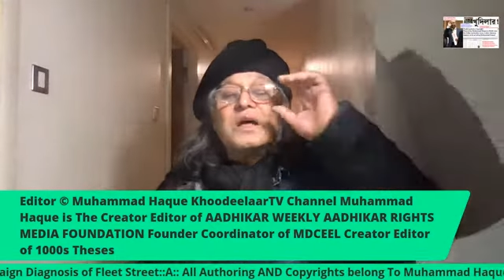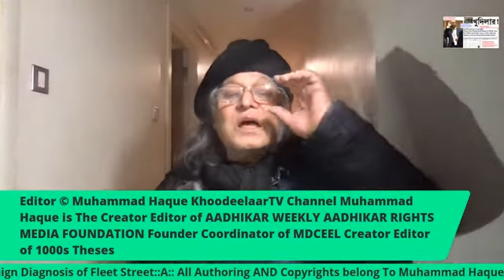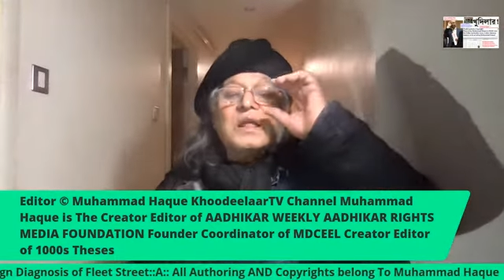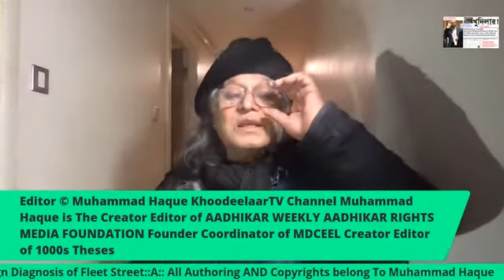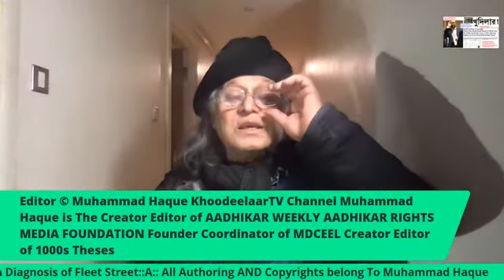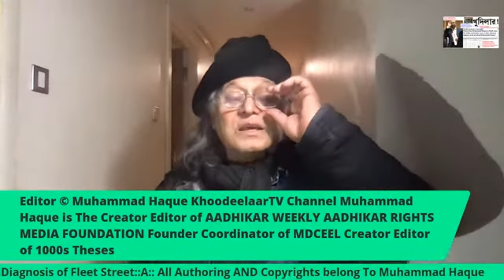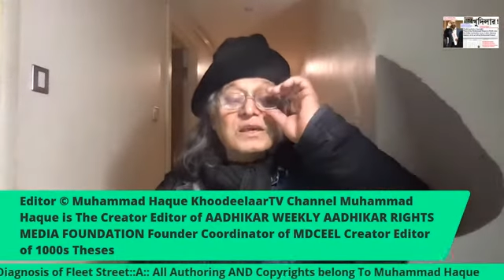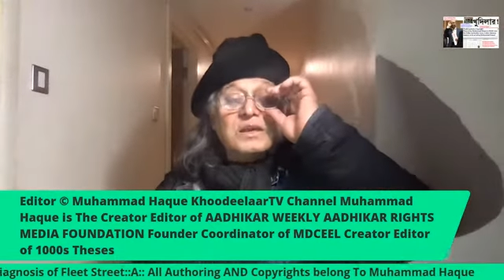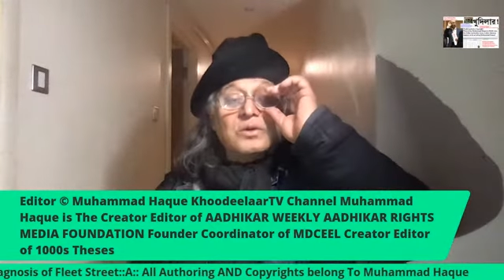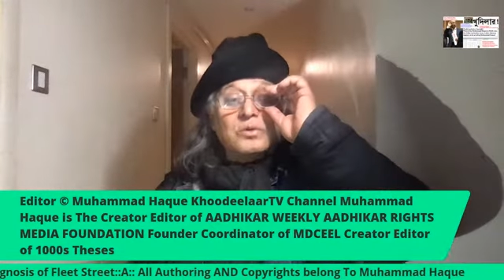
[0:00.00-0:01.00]
And he
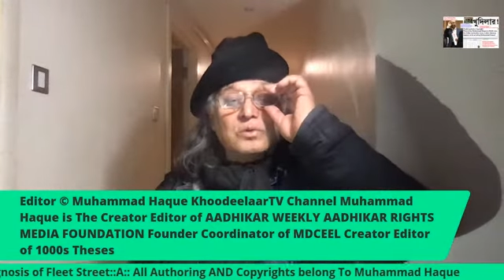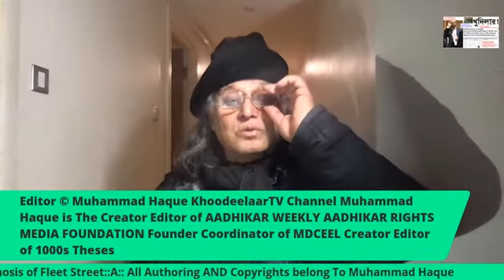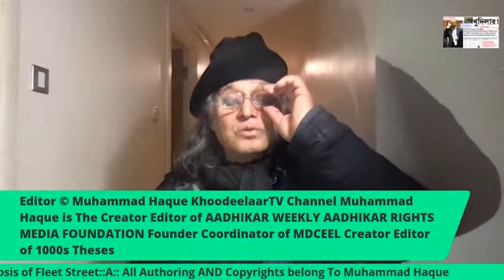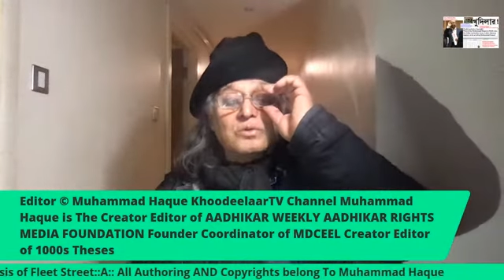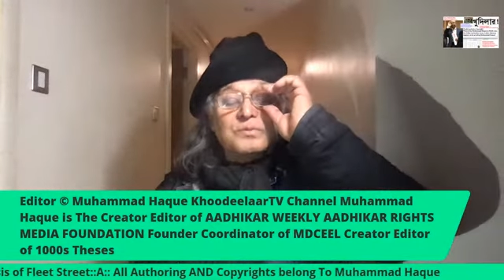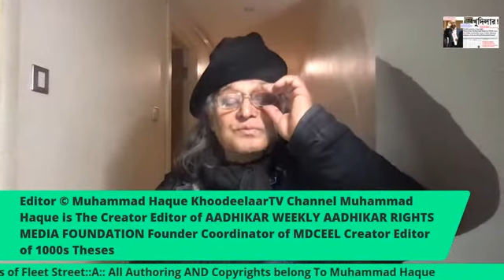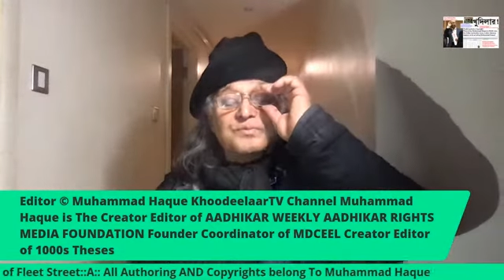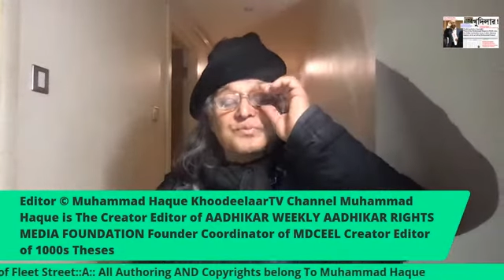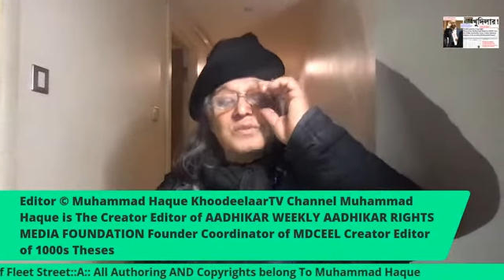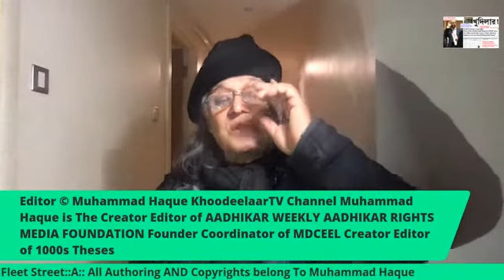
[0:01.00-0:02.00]
knew
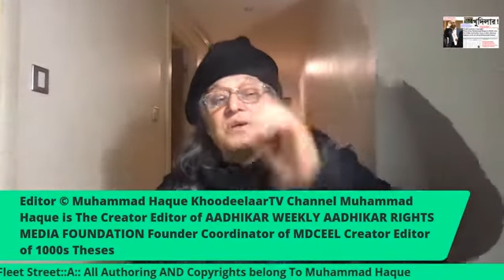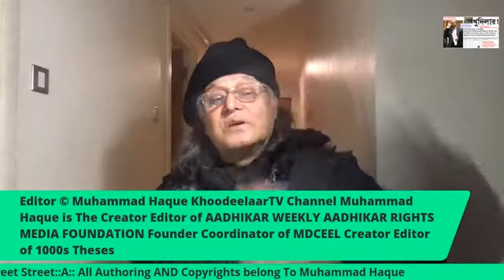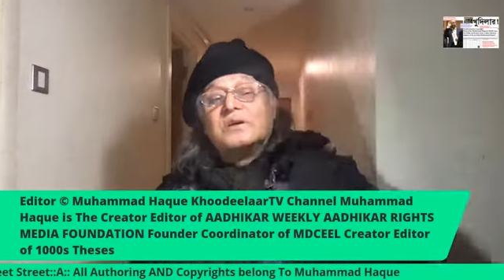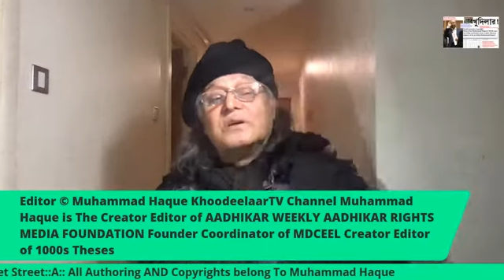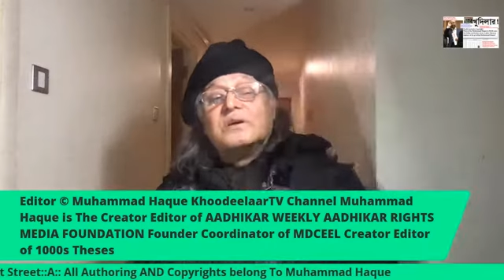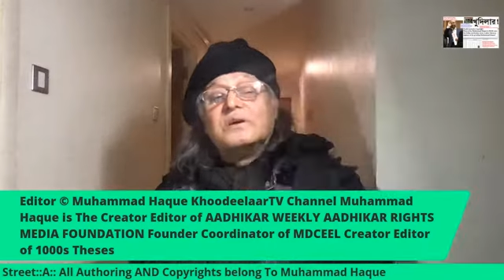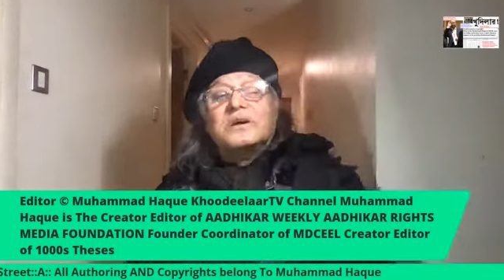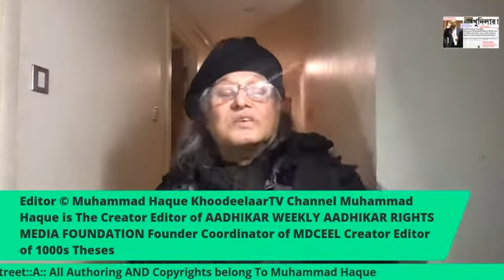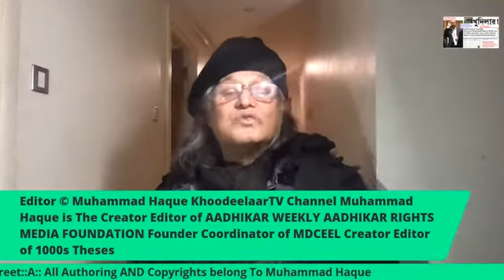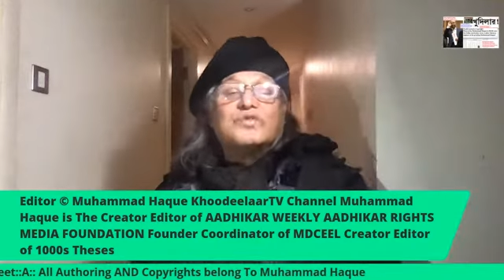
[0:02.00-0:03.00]

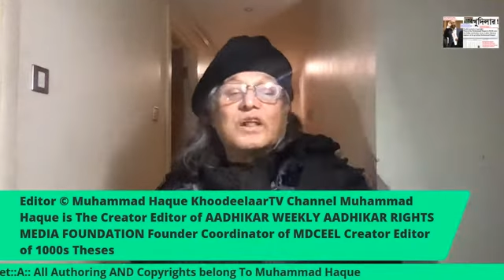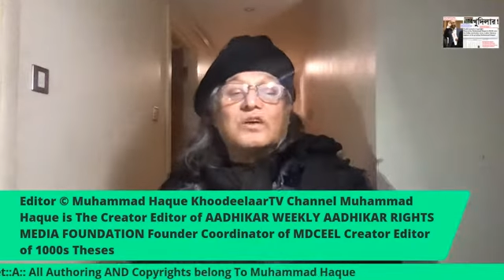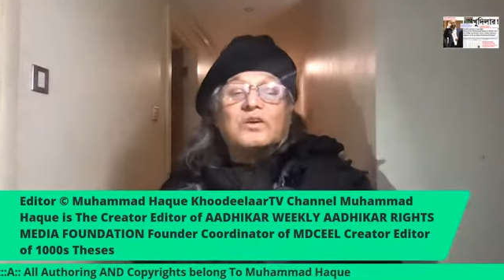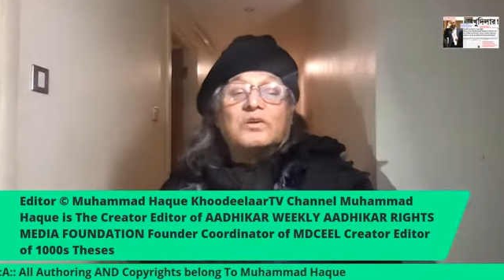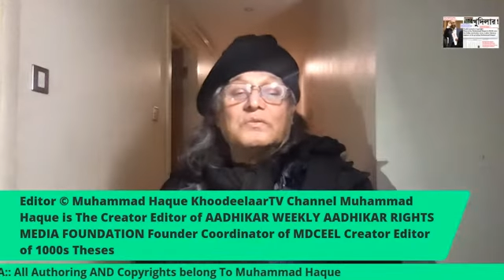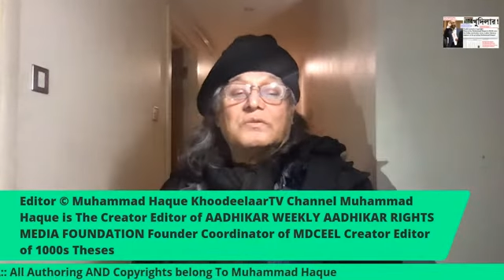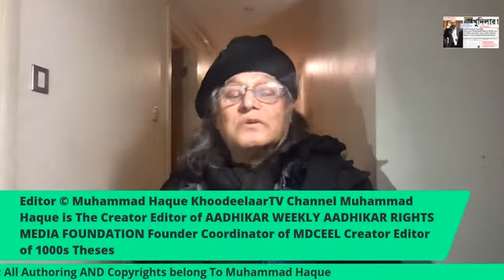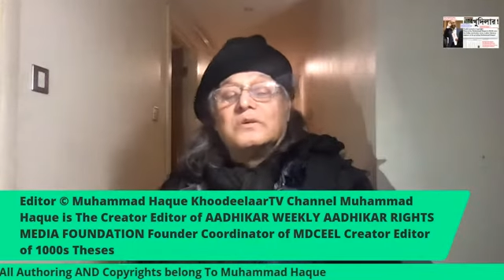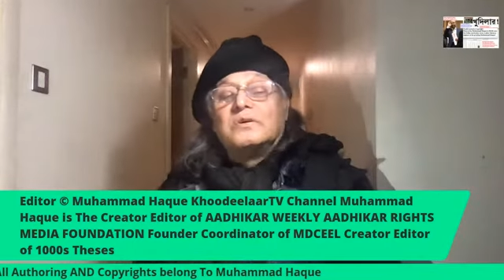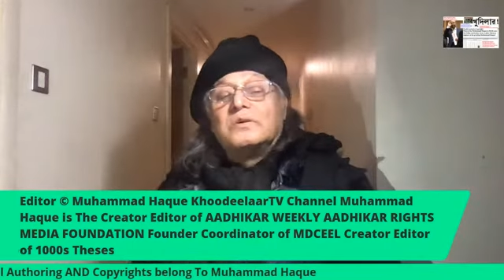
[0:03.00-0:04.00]
his fellow
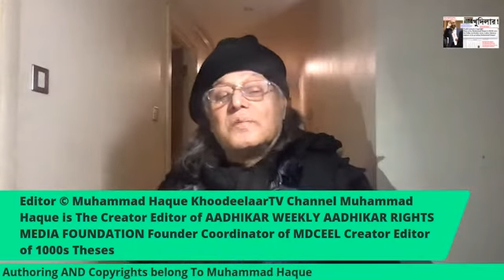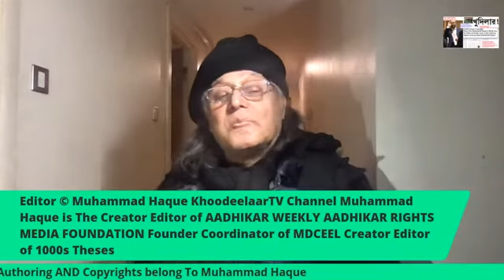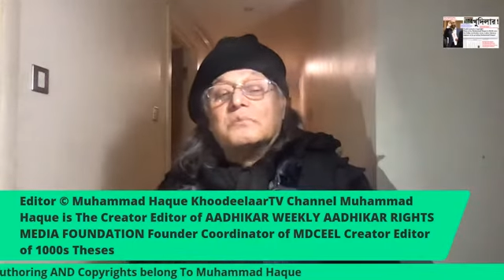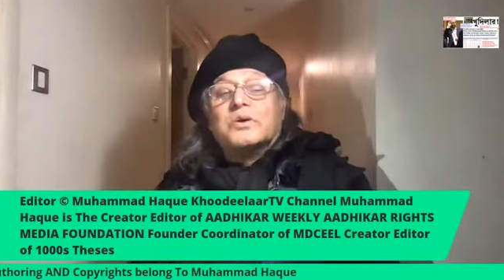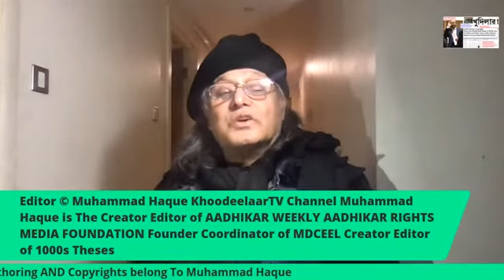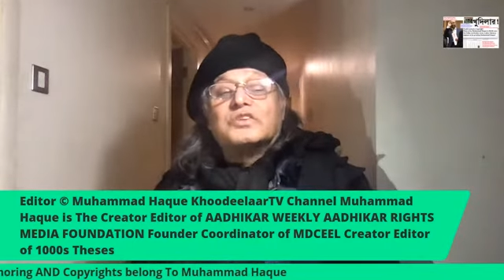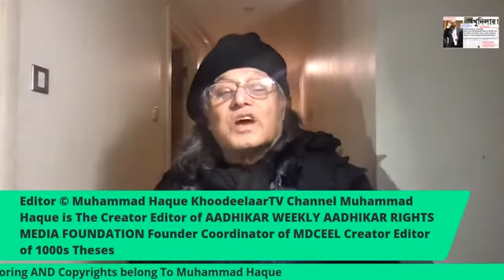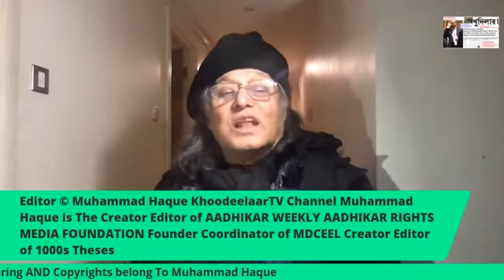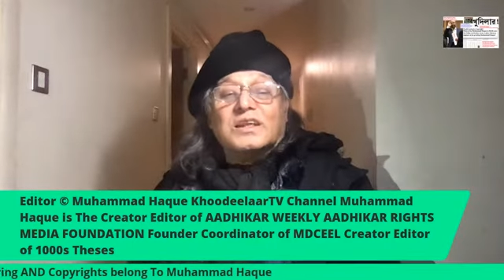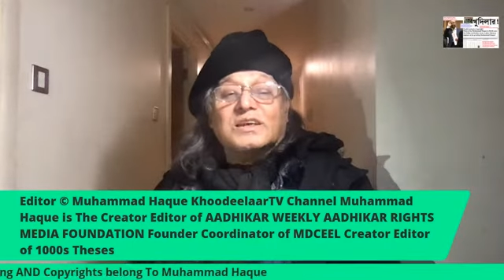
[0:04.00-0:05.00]

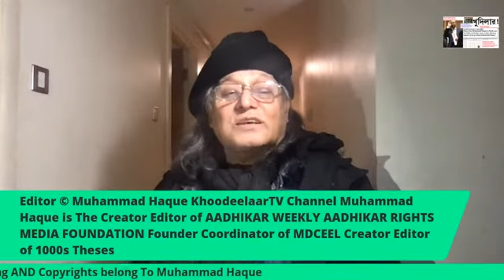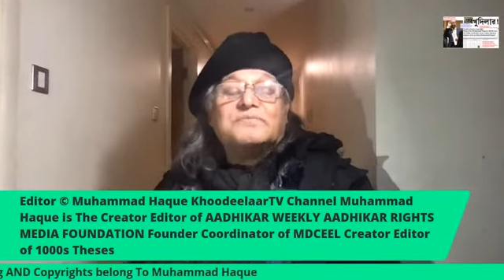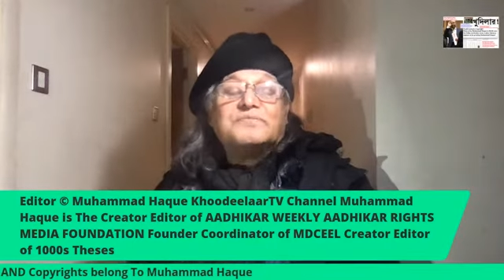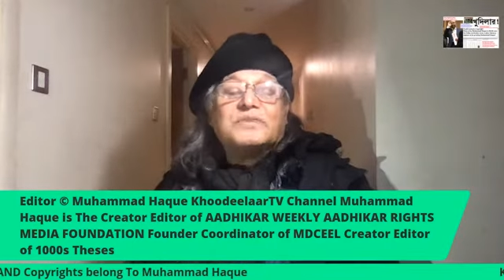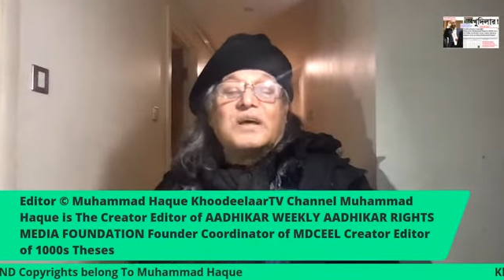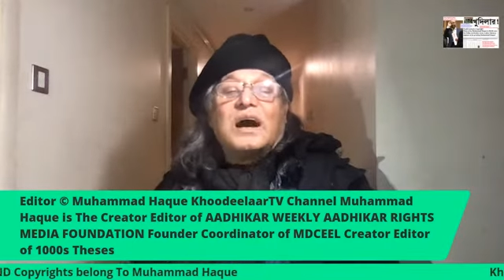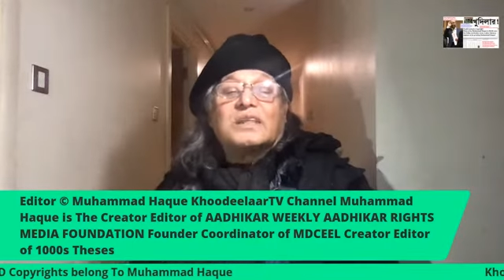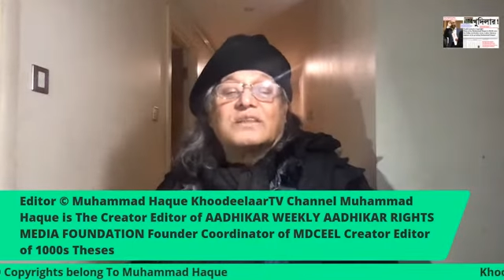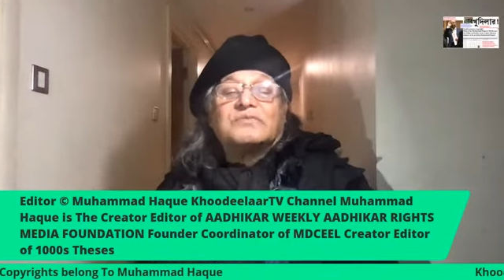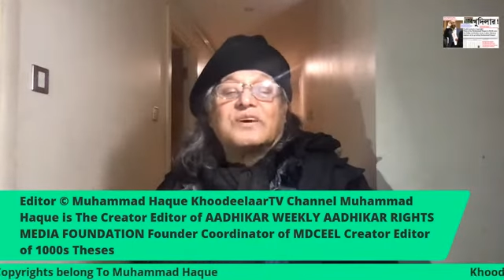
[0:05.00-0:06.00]
Borishali,
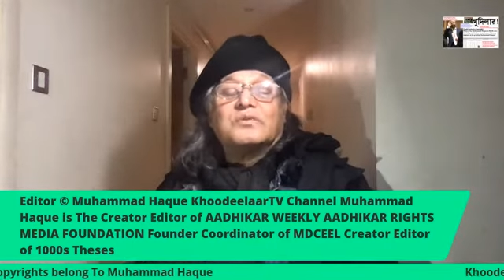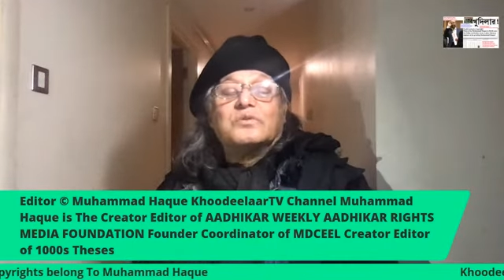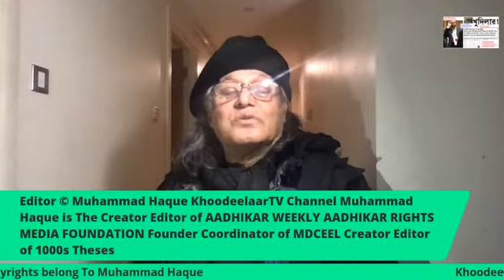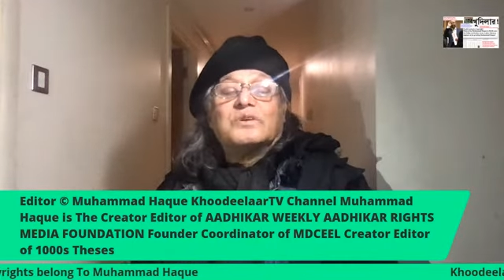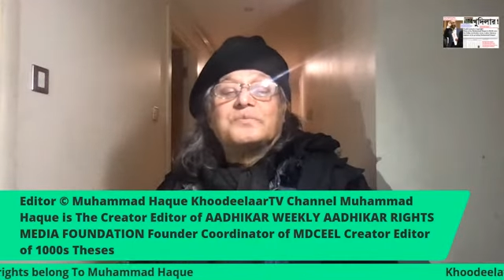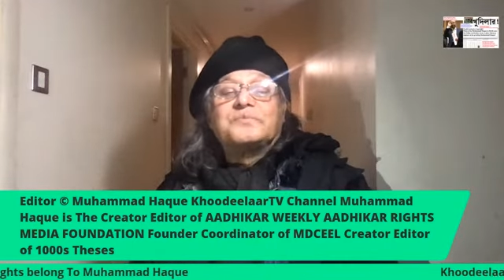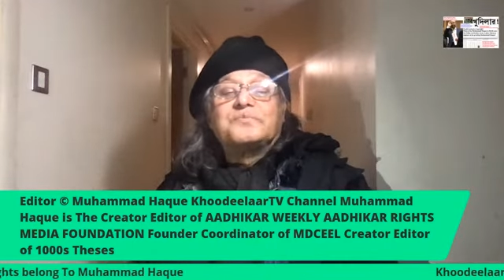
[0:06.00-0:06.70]
Akhtar Farooq.